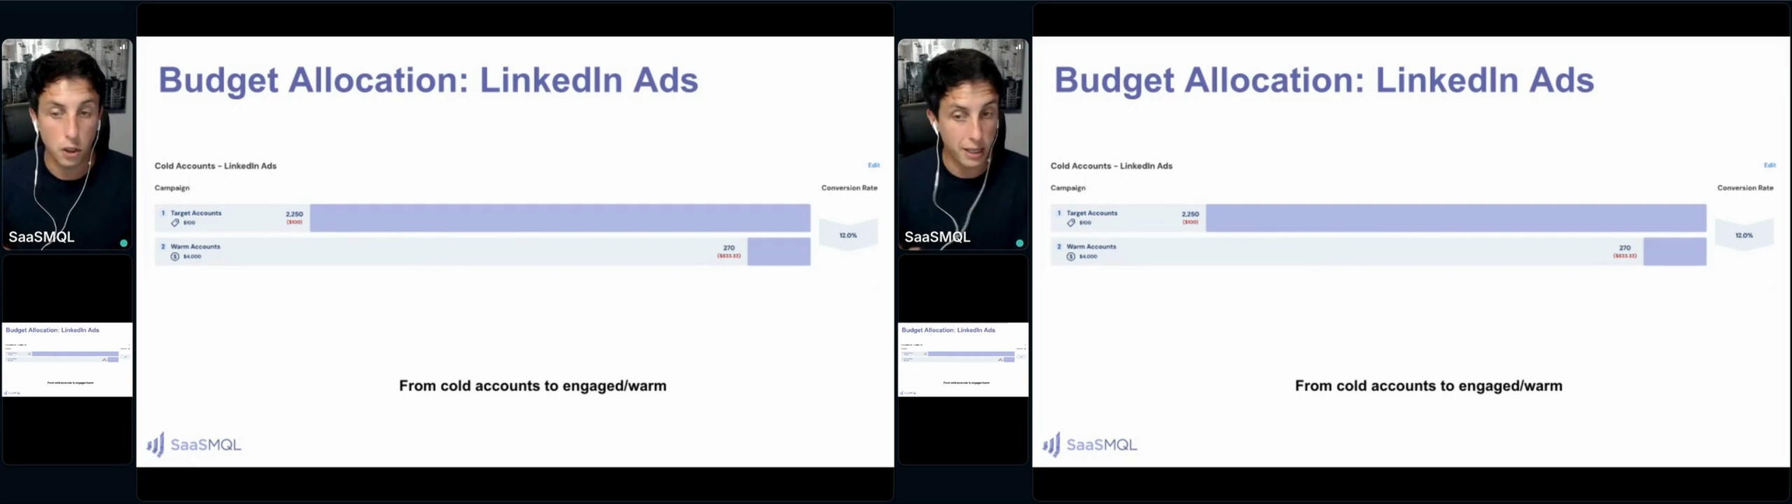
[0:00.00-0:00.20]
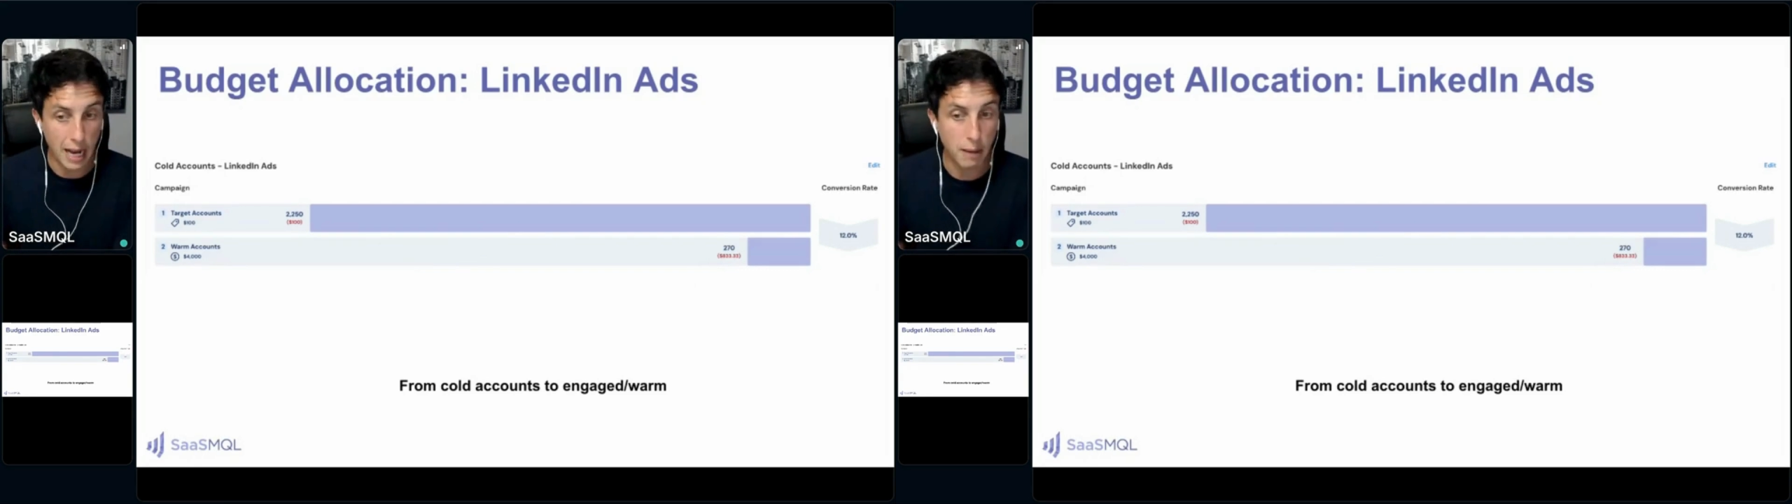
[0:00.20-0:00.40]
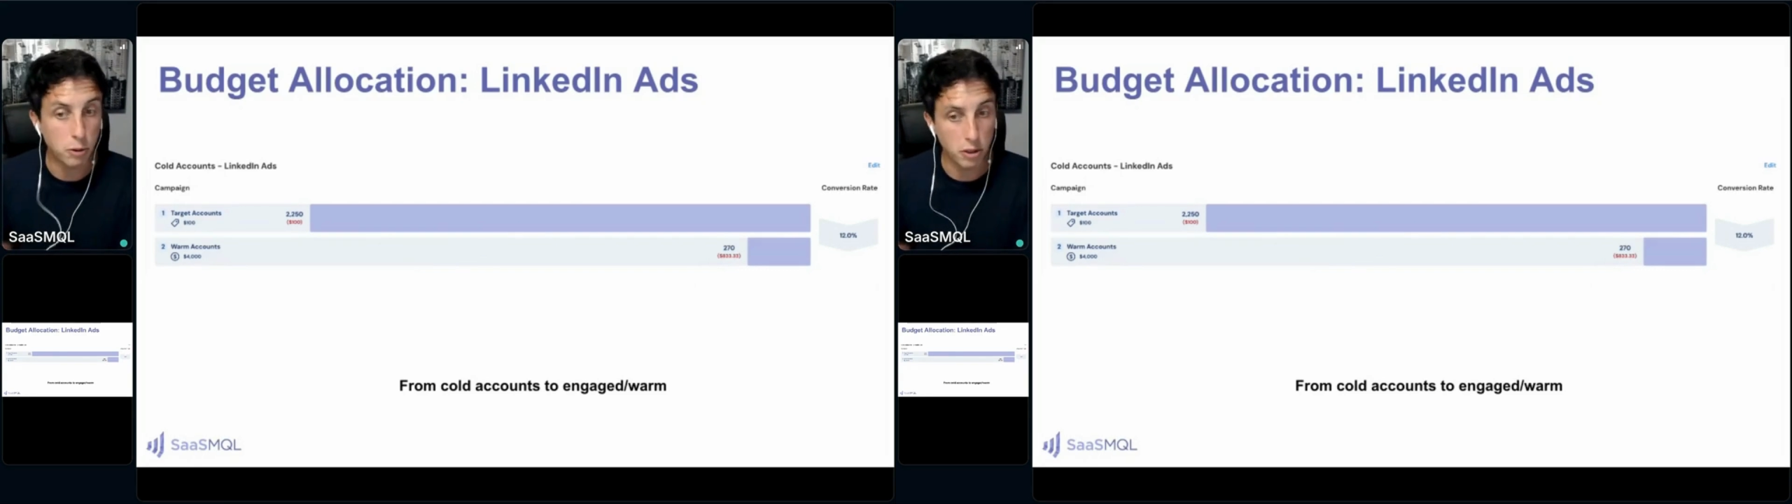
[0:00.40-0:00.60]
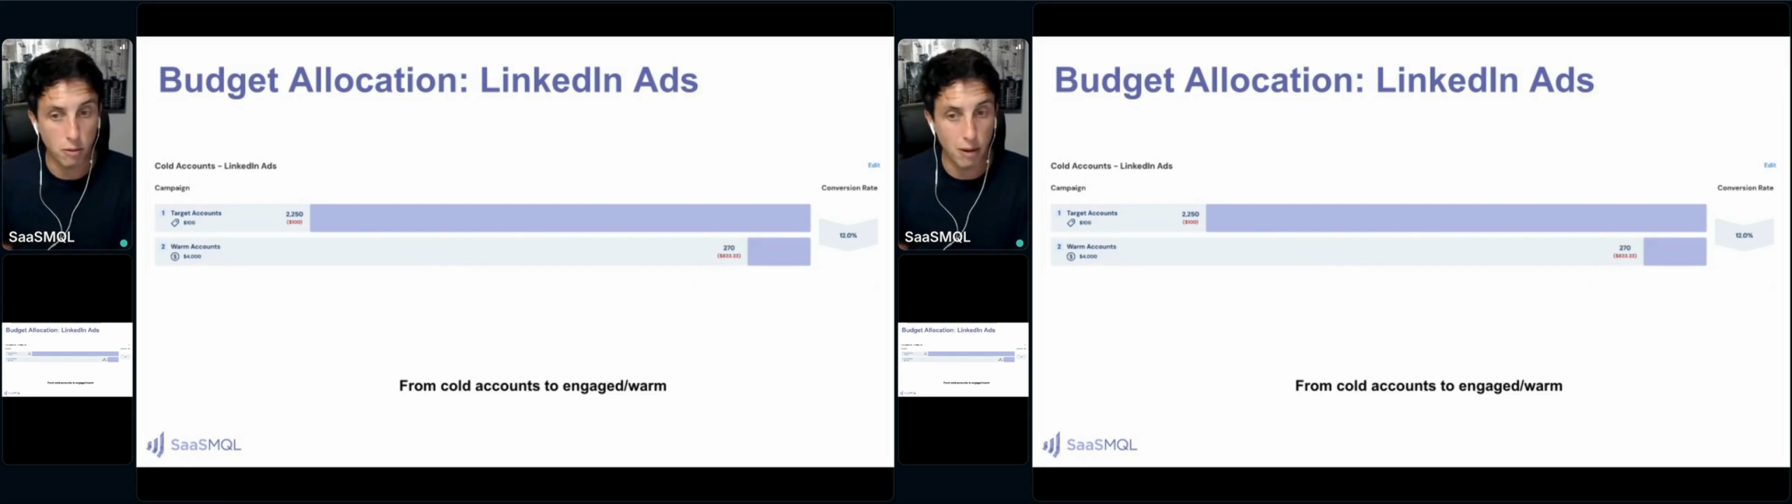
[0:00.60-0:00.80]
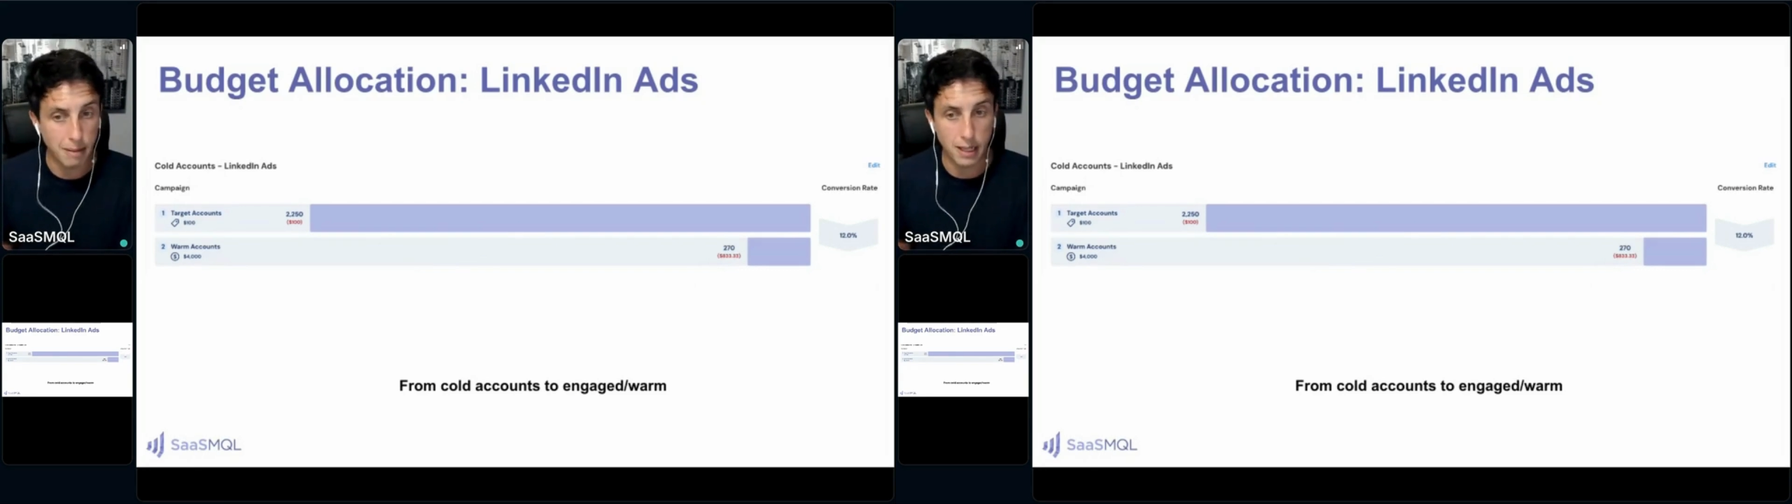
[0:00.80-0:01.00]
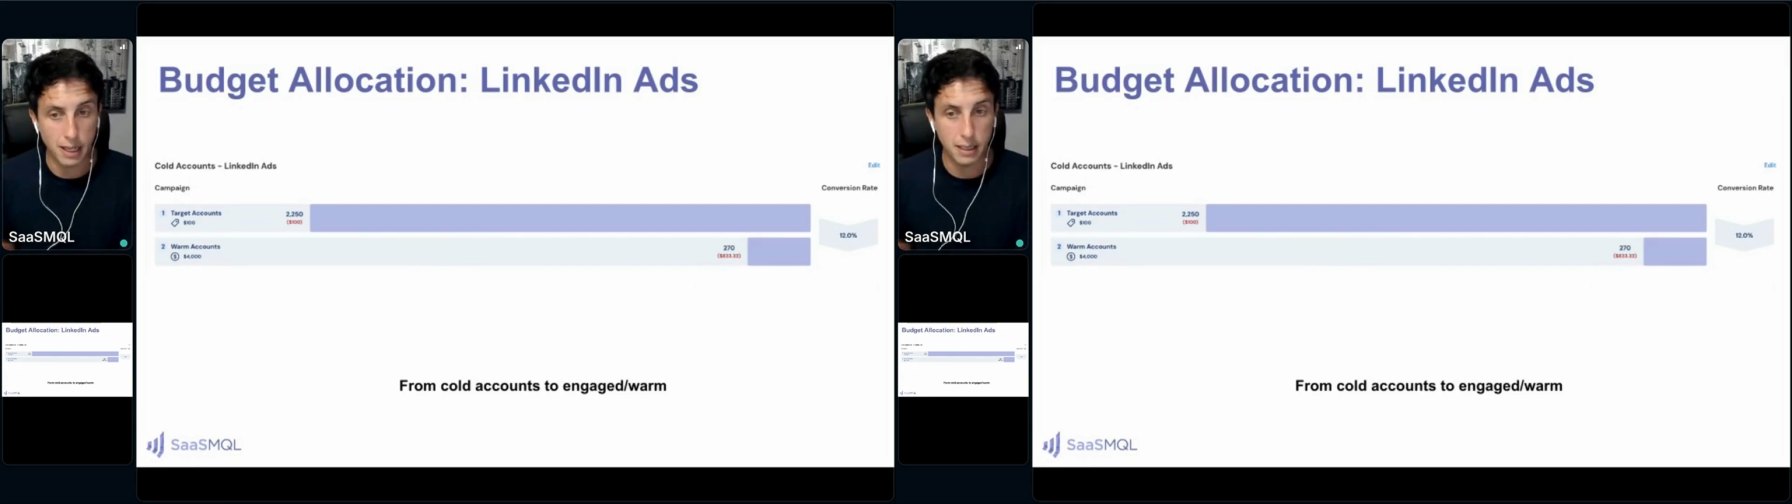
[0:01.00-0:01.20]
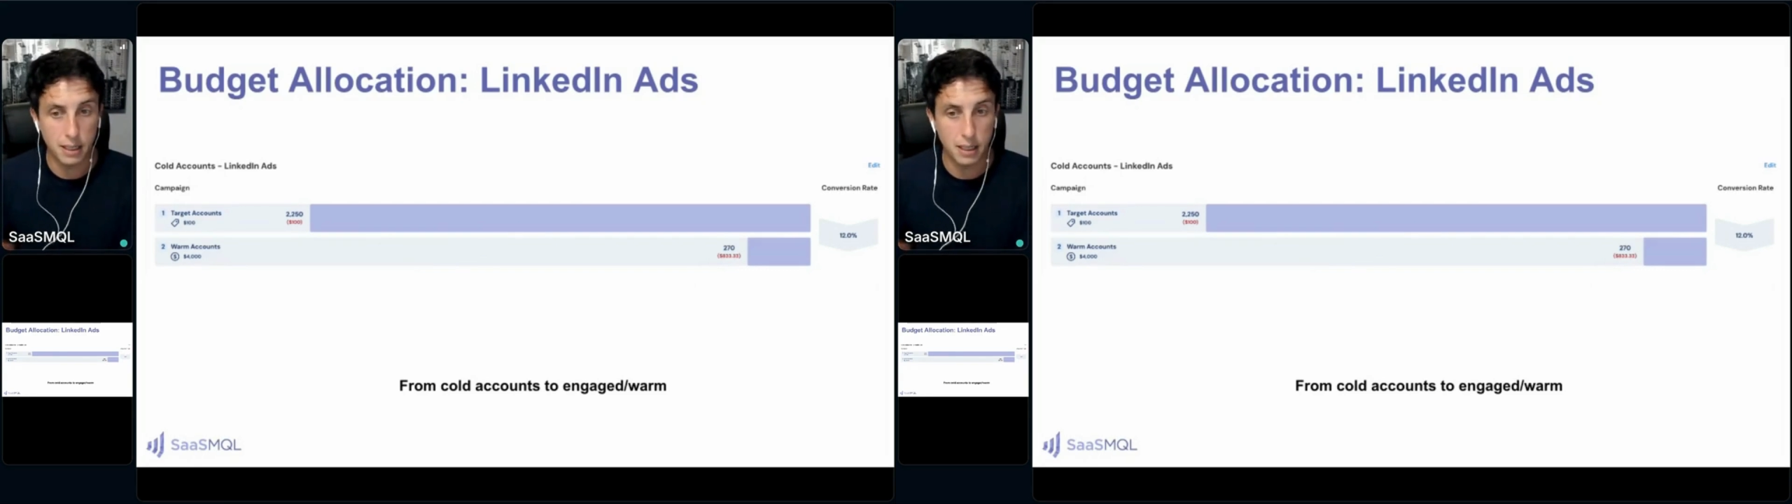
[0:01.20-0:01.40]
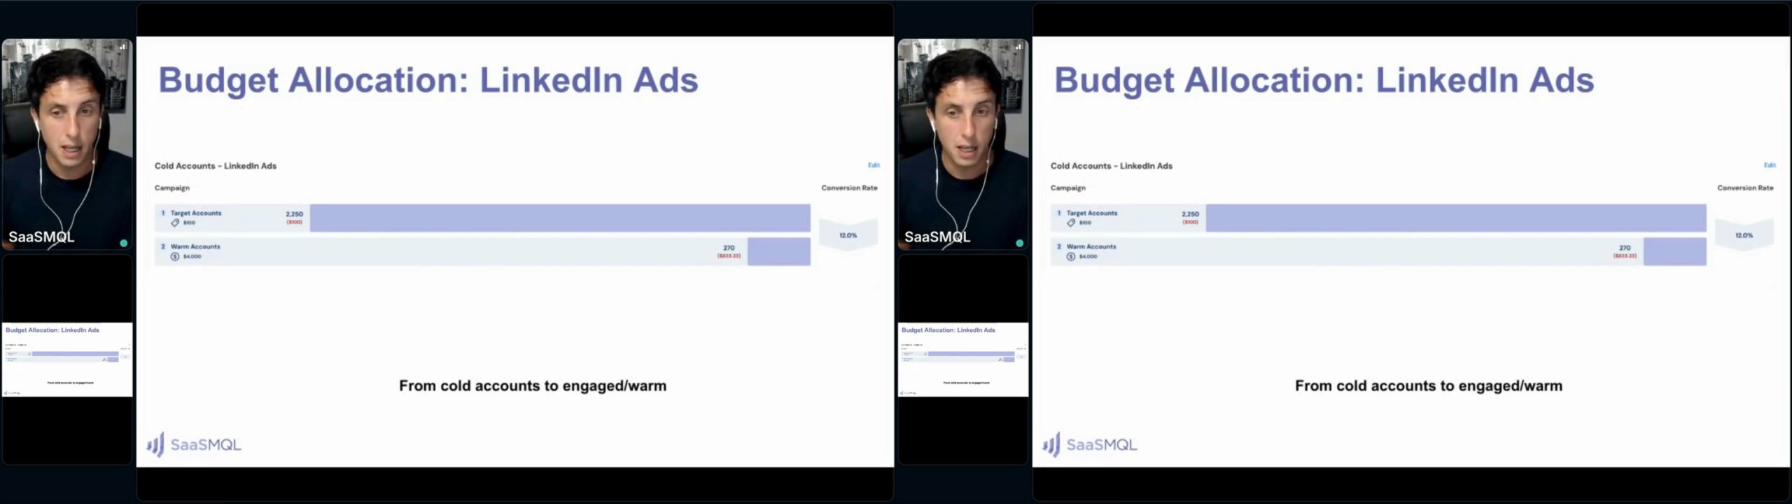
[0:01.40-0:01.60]
showing up to your
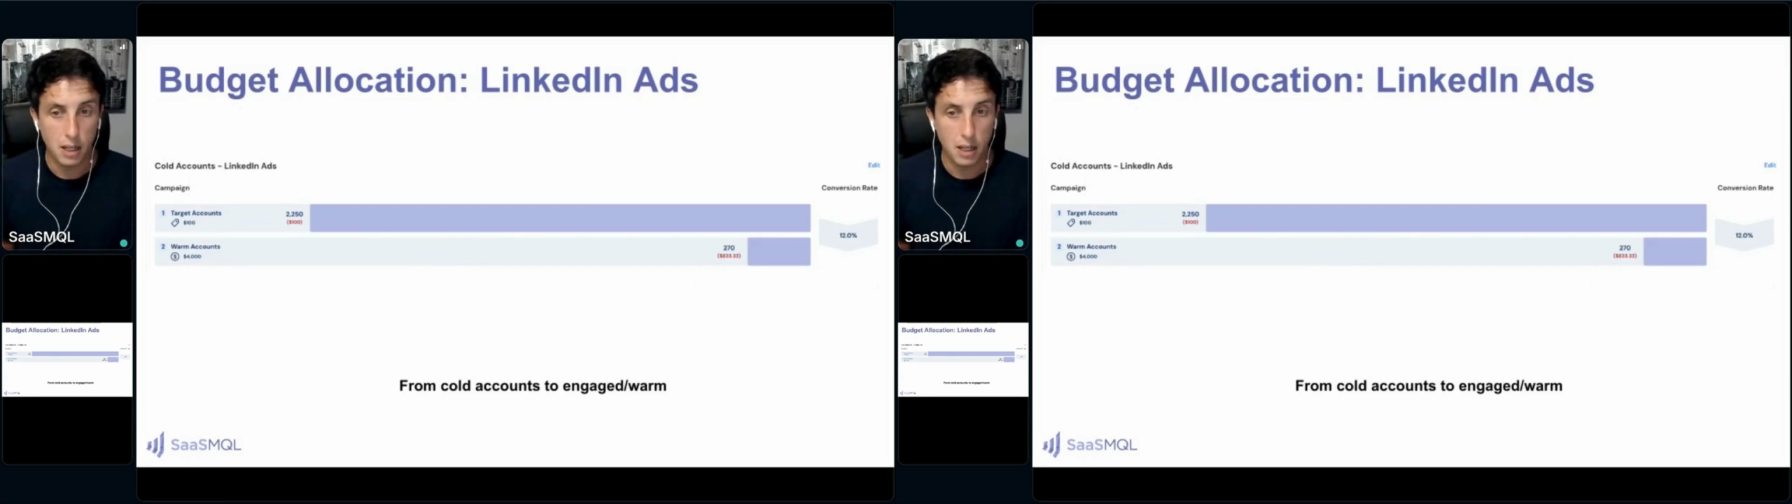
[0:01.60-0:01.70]
website,